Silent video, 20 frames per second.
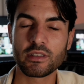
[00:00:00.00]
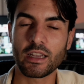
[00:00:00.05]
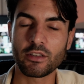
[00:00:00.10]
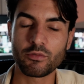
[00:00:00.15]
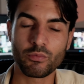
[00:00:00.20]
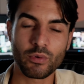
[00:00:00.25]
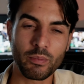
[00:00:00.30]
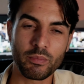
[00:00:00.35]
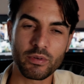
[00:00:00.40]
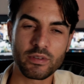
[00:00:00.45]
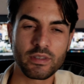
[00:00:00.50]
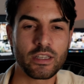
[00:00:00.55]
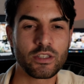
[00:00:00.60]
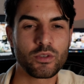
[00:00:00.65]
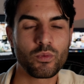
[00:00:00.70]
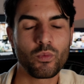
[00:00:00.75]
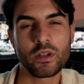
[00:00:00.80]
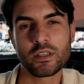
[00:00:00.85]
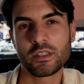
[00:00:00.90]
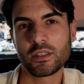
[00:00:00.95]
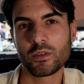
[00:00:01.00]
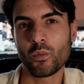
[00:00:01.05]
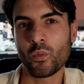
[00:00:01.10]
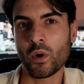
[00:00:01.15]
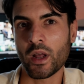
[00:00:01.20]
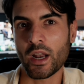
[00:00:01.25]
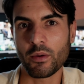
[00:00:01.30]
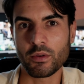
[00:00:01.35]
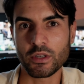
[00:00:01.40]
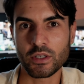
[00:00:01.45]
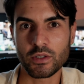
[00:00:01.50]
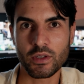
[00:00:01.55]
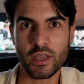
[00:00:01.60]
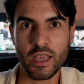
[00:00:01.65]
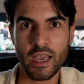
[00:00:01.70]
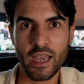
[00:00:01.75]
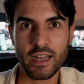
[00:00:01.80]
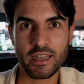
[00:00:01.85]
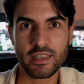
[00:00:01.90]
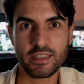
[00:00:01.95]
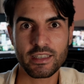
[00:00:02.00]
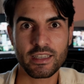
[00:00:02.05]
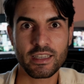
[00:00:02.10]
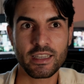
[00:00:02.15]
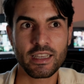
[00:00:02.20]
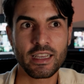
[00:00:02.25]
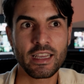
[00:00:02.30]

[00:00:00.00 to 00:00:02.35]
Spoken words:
that represents what I want to get.